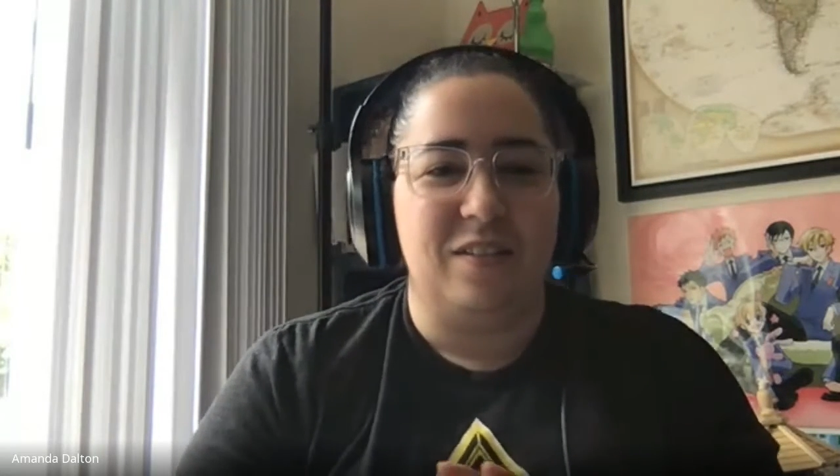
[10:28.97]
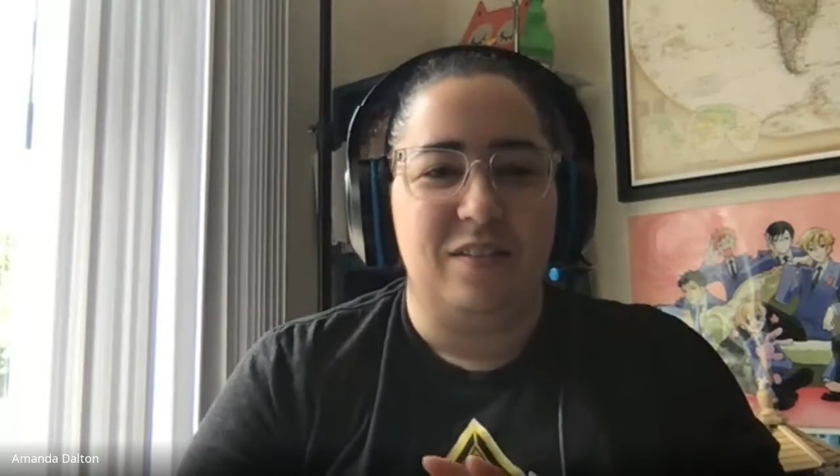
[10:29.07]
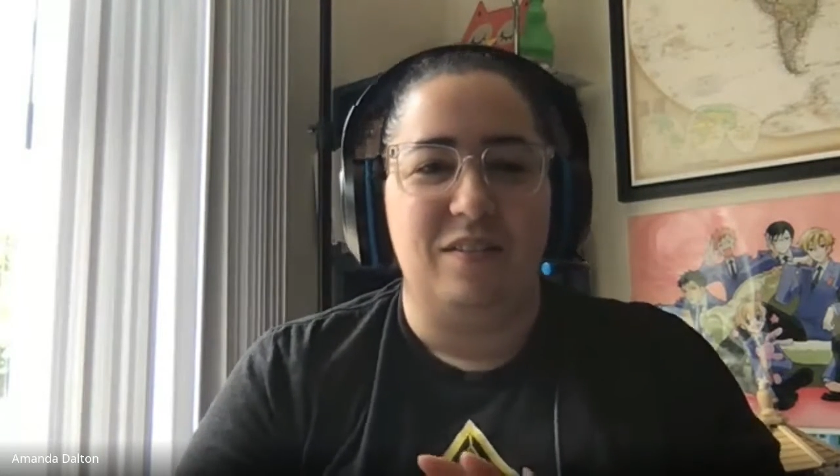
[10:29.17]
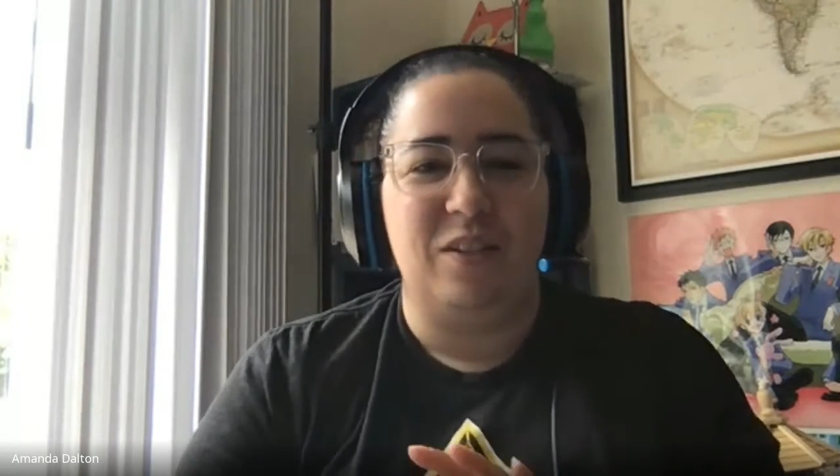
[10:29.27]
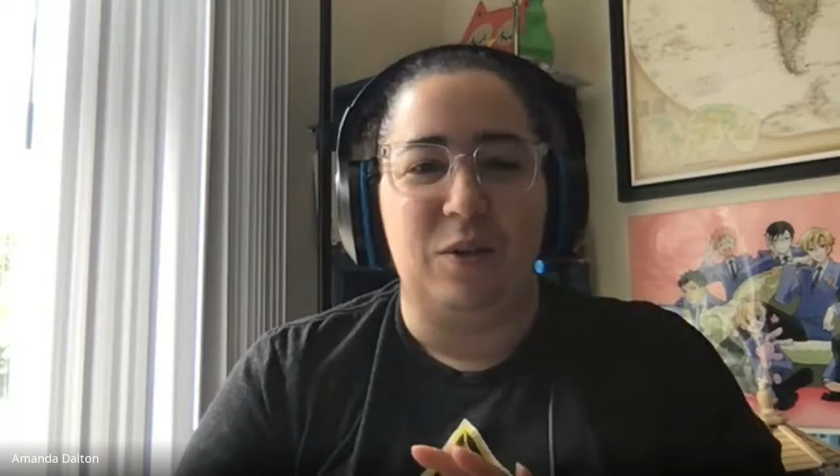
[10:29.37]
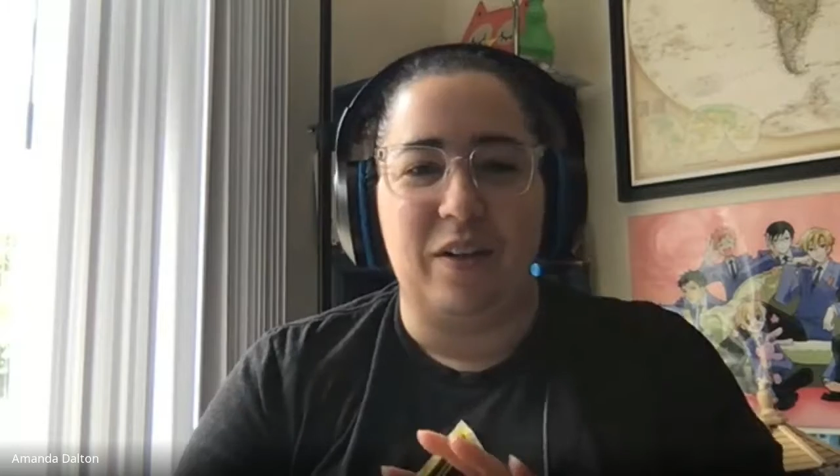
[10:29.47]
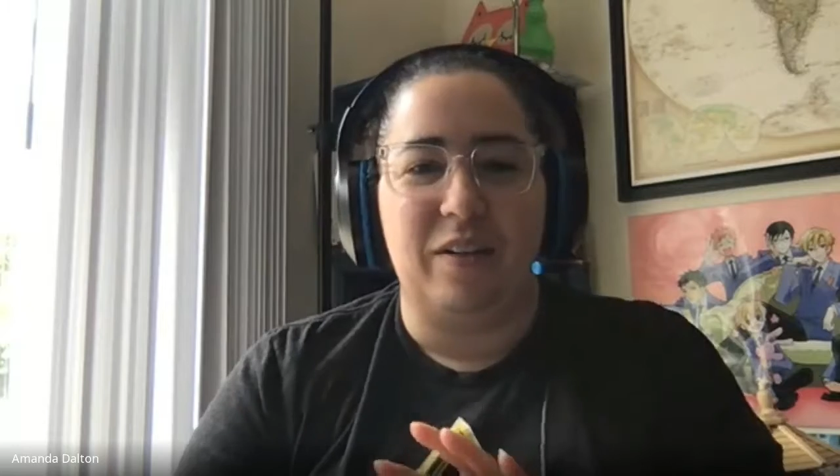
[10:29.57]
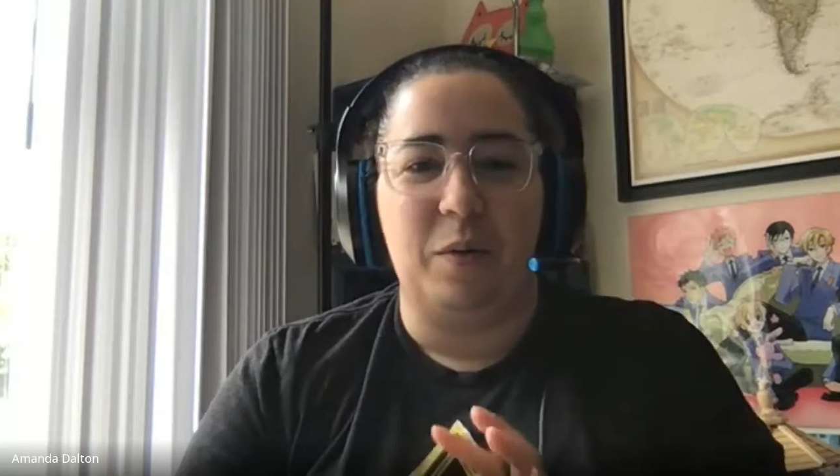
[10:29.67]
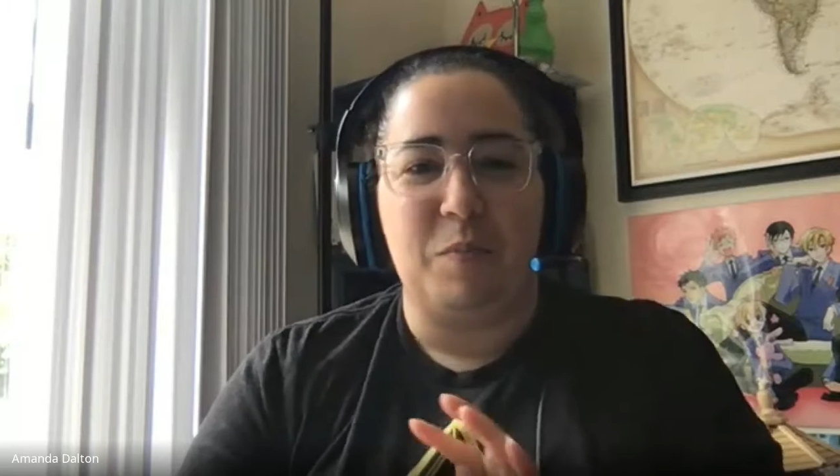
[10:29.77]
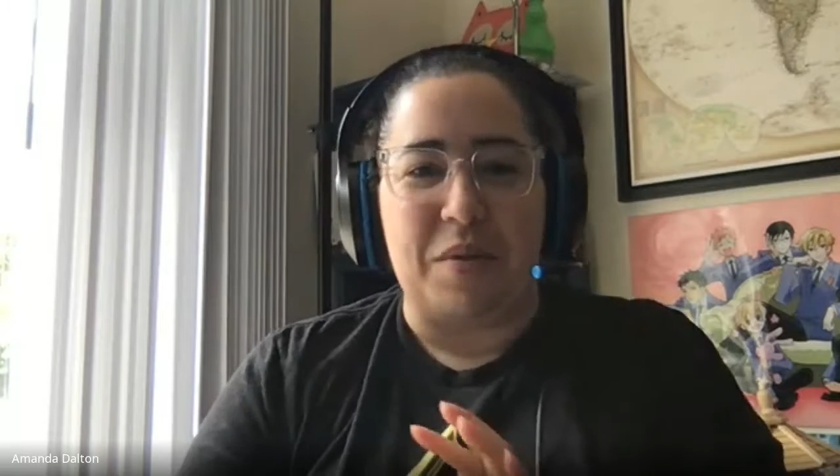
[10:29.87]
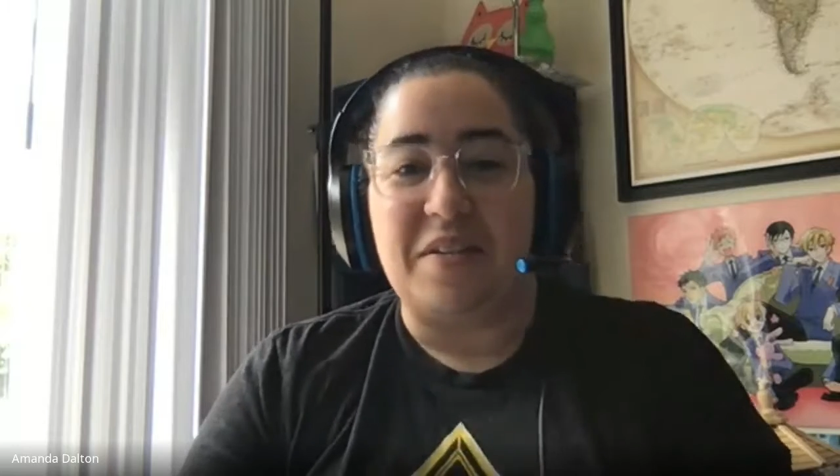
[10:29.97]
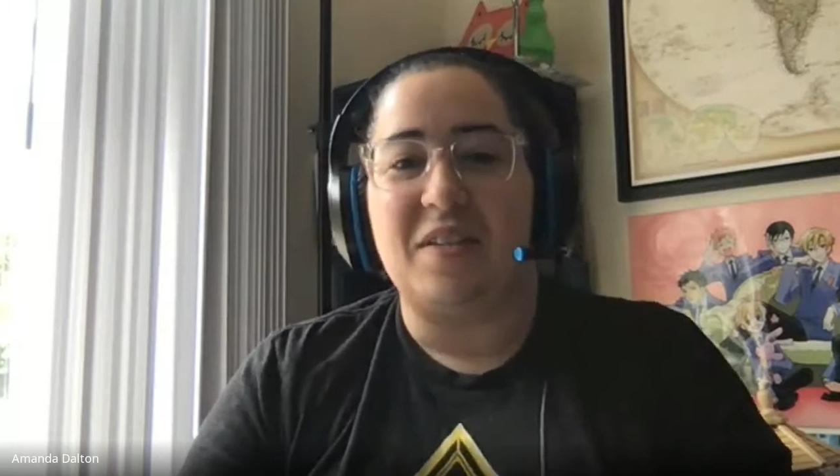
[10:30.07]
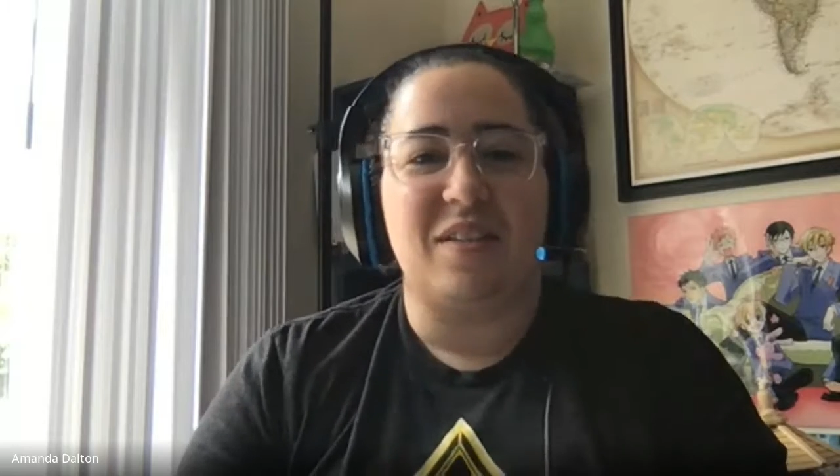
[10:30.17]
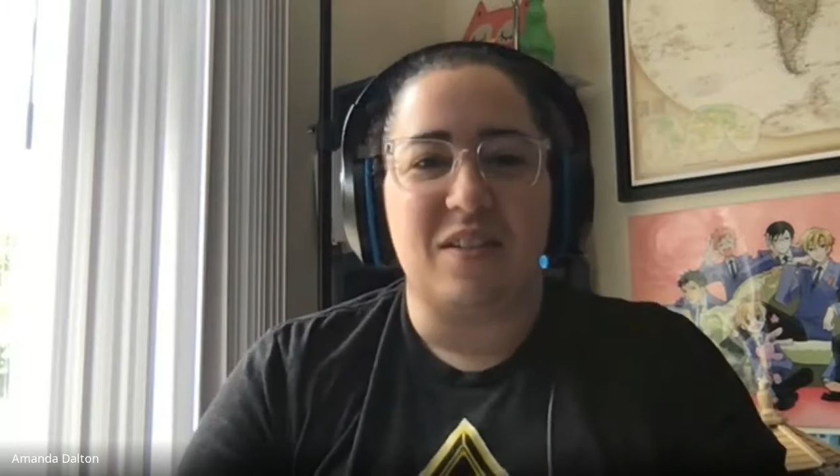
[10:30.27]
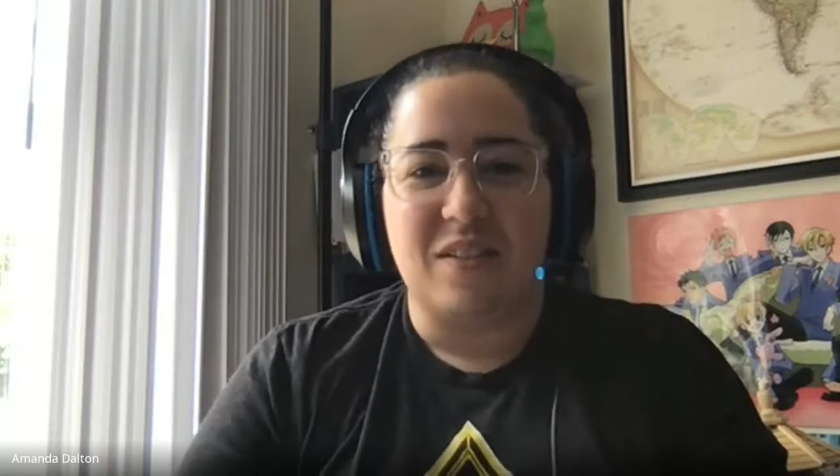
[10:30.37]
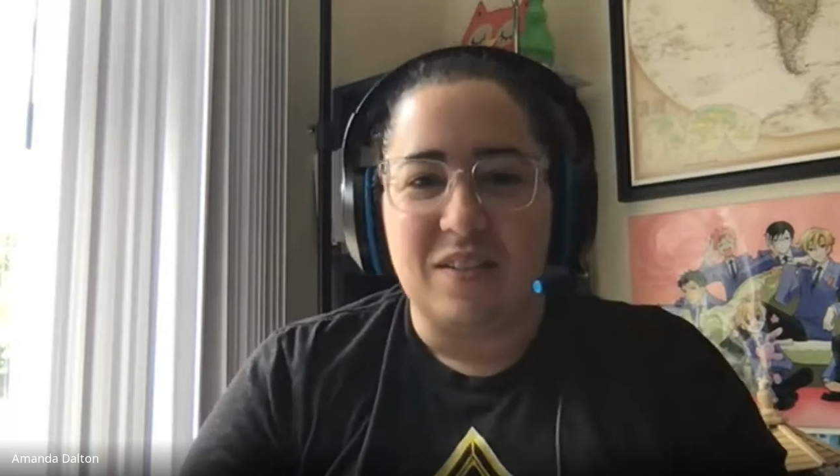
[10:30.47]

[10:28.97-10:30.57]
your inner beast